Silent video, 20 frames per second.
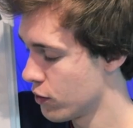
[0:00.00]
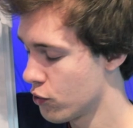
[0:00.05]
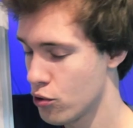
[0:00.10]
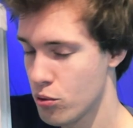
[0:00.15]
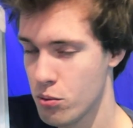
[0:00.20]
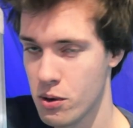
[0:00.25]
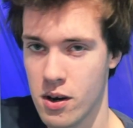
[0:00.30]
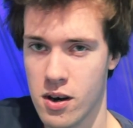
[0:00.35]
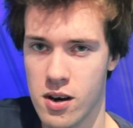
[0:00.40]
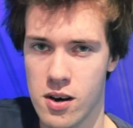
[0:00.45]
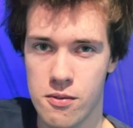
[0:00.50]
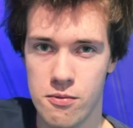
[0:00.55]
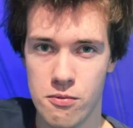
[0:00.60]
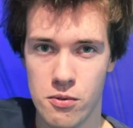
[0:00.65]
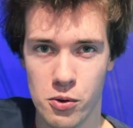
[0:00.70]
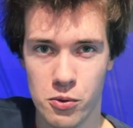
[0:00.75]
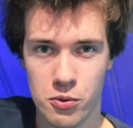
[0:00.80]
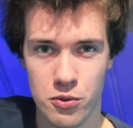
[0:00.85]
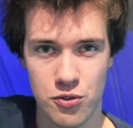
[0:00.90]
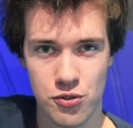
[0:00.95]
2.5
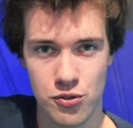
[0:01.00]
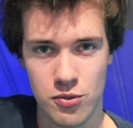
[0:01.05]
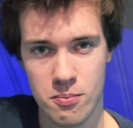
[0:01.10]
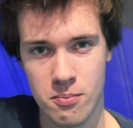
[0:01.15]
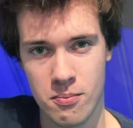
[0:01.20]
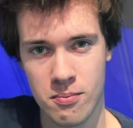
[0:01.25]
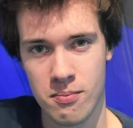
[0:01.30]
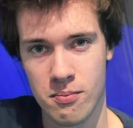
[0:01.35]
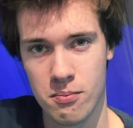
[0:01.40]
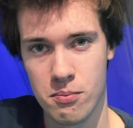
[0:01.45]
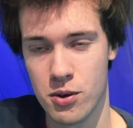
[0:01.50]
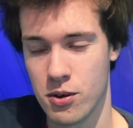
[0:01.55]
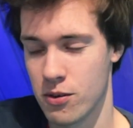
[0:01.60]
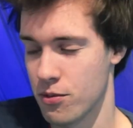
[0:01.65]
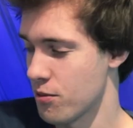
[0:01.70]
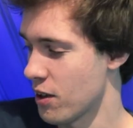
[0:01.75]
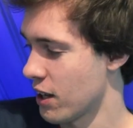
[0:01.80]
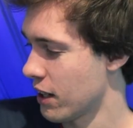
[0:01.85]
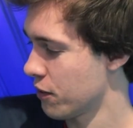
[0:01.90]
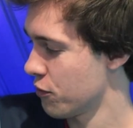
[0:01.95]
volts.
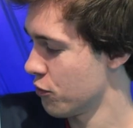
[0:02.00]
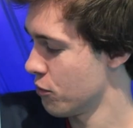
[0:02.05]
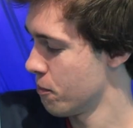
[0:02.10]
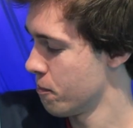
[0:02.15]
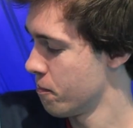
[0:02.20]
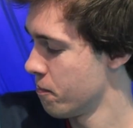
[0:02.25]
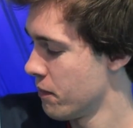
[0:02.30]
Perfect.